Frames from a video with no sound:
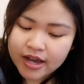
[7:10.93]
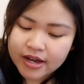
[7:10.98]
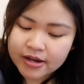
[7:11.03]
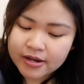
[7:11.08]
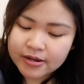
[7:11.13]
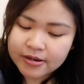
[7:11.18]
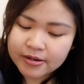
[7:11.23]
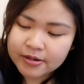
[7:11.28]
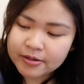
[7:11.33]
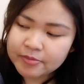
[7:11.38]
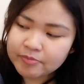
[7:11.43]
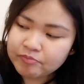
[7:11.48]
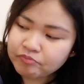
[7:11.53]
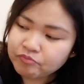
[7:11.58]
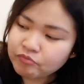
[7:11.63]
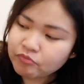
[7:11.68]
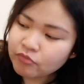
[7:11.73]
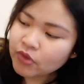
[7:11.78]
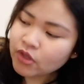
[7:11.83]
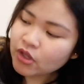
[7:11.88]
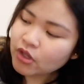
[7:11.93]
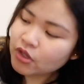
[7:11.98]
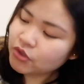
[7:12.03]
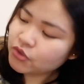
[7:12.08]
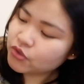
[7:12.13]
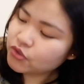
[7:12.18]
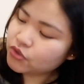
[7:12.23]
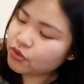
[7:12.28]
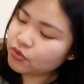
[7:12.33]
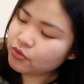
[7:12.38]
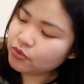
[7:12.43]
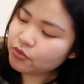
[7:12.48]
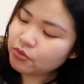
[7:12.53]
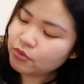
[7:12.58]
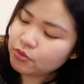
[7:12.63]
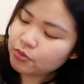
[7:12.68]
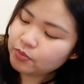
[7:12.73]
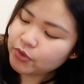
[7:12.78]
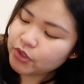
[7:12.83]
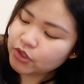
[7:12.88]
Um,
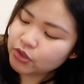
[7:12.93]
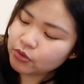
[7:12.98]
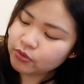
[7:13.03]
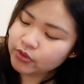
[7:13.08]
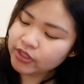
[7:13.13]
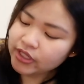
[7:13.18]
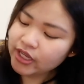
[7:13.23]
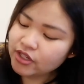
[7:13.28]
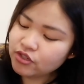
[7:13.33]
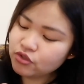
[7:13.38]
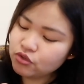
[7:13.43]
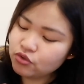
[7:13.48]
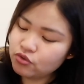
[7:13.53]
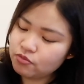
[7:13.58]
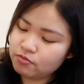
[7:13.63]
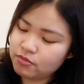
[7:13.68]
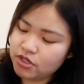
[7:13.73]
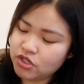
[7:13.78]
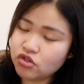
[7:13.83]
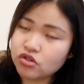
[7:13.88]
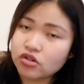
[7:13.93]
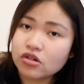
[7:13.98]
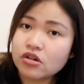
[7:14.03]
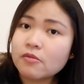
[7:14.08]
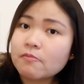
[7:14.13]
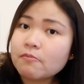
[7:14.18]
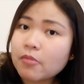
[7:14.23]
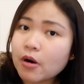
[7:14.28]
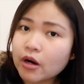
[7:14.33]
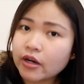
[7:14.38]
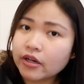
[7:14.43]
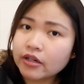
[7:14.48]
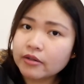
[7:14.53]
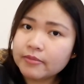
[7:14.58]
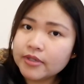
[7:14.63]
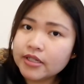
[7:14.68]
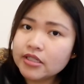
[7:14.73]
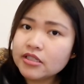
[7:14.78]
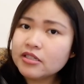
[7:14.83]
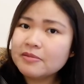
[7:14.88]
So it only has two major
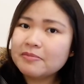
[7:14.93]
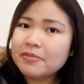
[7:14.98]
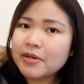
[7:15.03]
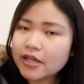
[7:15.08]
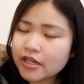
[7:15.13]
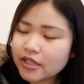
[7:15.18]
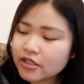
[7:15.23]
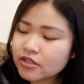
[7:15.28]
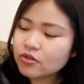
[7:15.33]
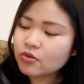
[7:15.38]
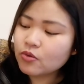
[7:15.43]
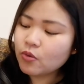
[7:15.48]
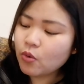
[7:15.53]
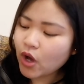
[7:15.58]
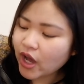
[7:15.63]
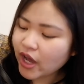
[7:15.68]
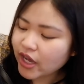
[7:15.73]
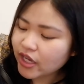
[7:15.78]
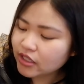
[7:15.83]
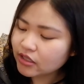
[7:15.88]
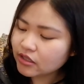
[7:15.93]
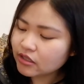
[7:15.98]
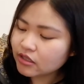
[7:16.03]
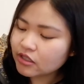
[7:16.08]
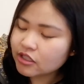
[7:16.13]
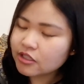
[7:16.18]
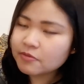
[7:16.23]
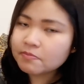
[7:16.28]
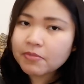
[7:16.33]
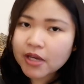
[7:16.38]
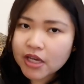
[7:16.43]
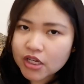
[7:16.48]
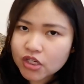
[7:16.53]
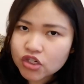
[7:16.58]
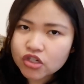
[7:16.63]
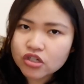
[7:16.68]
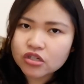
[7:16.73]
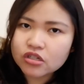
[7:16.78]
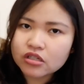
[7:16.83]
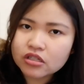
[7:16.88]
compartments, but it's quite
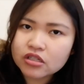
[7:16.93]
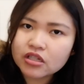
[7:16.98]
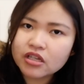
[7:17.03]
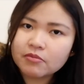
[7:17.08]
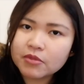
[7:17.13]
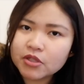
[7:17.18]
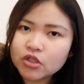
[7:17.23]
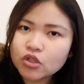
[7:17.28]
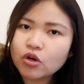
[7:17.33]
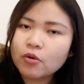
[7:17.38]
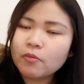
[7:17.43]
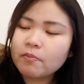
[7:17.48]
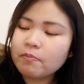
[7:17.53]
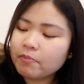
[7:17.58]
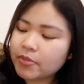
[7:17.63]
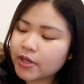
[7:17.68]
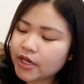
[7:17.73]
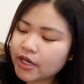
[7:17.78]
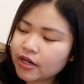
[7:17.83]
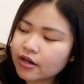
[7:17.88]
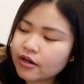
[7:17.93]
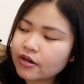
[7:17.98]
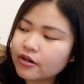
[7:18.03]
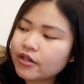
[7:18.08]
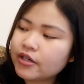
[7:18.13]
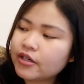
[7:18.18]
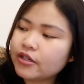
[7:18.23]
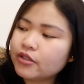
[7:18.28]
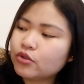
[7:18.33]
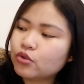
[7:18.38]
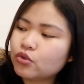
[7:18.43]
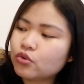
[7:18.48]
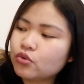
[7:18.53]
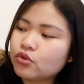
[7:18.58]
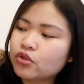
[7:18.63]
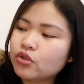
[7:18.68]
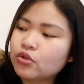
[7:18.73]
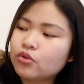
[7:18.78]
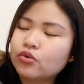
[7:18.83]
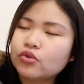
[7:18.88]
spacious. I mean, comparing to
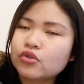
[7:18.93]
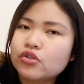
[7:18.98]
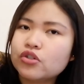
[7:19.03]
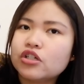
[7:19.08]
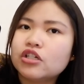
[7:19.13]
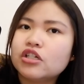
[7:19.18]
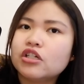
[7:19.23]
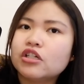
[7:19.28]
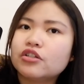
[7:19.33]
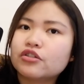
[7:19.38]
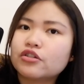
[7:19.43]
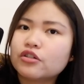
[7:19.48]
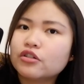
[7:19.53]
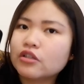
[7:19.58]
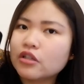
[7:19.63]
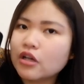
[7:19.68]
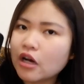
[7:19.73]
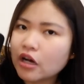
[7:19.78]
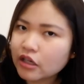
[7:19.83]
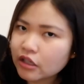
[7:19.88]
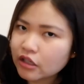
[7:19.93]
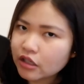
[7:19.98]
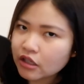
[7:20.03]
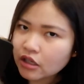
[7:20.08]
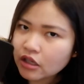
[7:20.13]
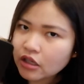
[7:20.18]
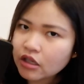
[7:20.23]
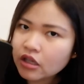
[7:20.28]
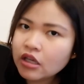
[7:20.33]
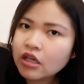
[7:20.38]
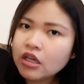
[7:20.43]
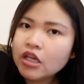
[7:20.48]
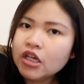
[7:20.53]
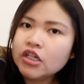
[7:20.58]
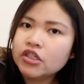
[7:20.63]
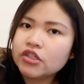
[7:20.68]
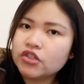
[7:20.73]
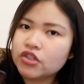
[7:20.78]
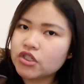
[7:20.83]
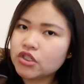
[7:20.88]
the Gucci interlocking
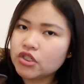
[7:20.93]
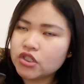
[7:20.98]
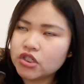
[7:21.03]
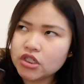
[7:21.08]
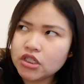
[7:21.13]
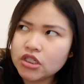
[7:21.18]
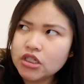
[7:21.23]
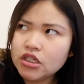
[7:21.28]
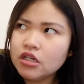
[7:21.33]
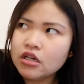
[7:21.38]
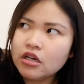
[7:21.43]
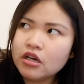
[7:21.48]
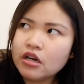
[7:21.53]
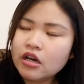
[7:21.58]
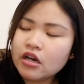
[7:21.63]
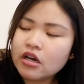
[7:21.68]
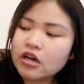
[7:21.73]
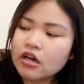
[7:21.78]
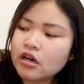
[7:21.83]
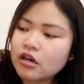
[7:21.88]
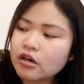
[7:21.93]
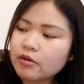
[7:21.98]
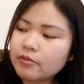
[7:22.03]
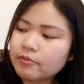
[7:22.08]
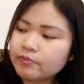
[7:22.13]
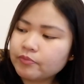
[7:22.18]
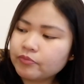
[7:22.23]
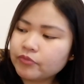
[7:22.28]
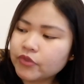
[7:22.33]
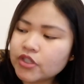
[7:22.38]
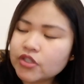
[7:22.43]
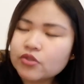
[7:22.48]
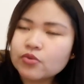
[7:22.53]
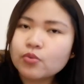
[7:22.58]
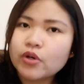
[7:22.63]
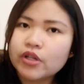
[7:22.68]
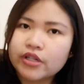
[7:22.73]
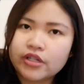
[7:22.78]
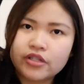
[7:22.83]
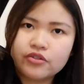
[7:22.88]
G G, um, this
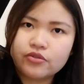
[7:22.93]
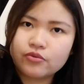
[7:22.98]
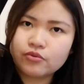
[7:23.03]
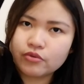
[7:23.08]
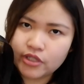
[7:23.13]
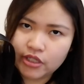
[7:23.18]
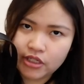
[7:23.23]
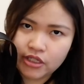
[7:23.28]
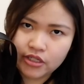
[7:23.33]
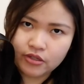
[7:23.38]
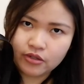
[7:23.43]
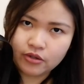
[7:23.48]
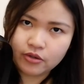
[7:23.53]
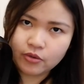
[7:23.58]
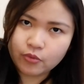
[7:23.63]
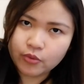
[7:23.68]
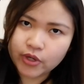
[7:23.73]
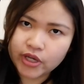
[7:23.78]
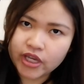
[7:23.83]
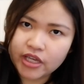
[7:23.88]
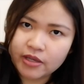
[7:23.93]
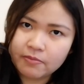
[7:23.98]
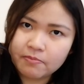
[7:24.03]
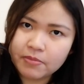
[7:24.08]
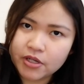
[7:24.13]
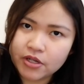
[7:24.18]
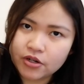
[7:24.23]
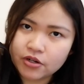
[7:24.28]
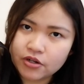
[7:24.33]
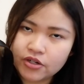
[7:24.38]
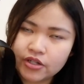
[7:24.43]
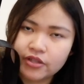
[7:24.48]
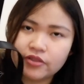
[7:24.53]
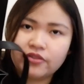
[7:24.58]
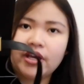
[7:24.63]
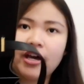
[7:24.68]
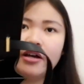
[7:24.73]
one is really way bigger than